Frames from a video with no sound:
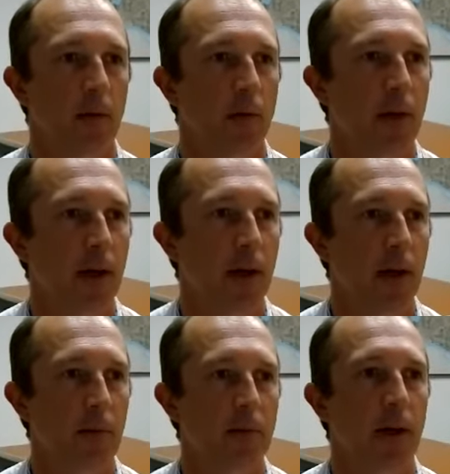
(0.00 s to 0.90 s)
We
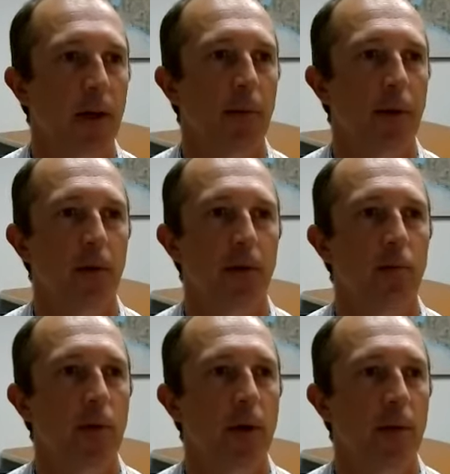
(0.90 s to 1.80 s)
can, up top here in the
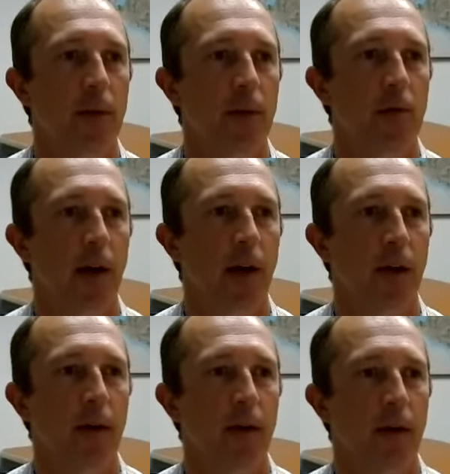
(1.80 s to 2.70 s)
ribbon, you've
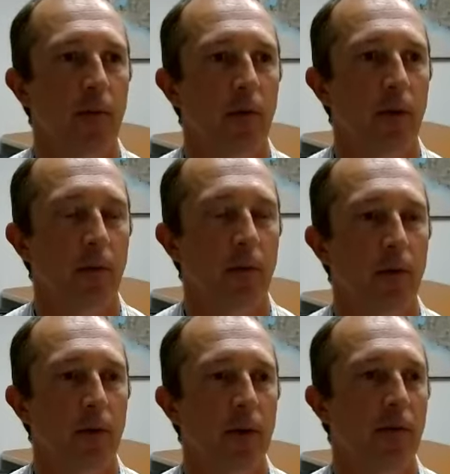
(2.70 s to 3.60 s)
got an
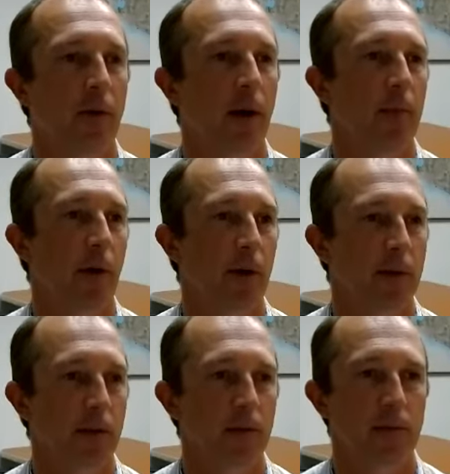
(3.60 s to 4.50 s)
ability to find a
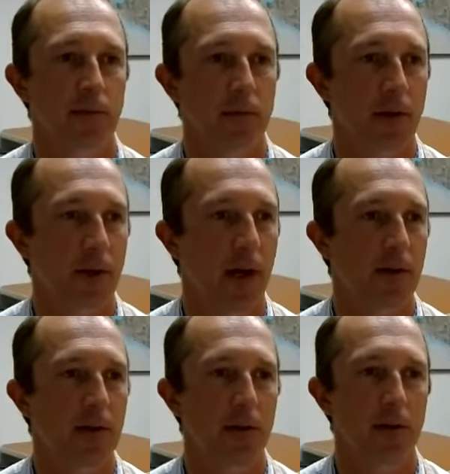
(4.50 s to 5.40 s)
parcel, street
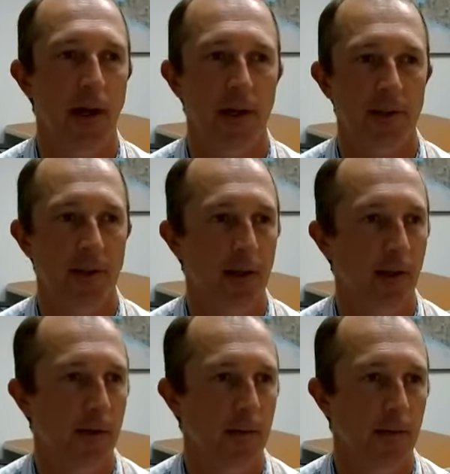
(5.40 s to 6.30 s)
address or tax
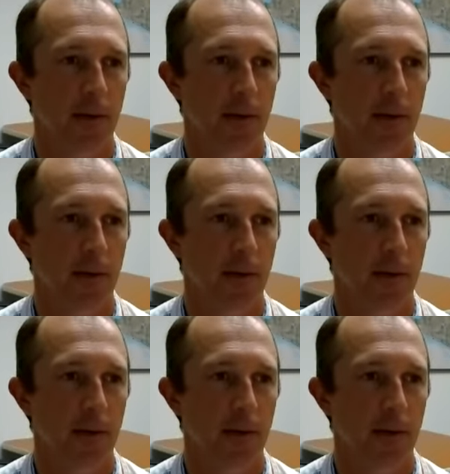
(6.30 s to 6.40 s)
account.